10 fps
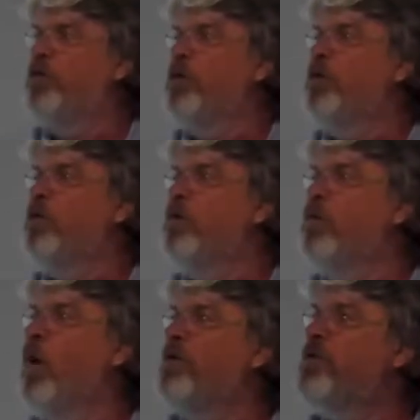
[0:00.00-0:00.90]
if you're, you're
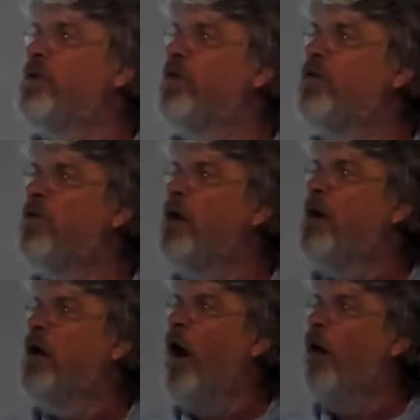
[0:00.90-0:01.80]
watching this
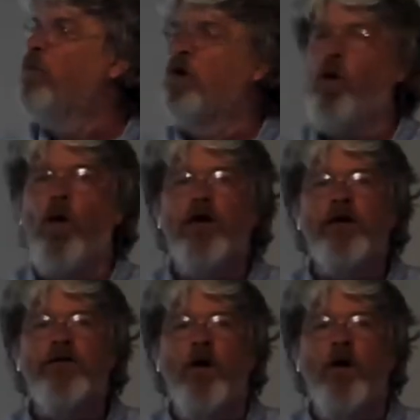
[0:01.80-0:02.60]
uh, recorded.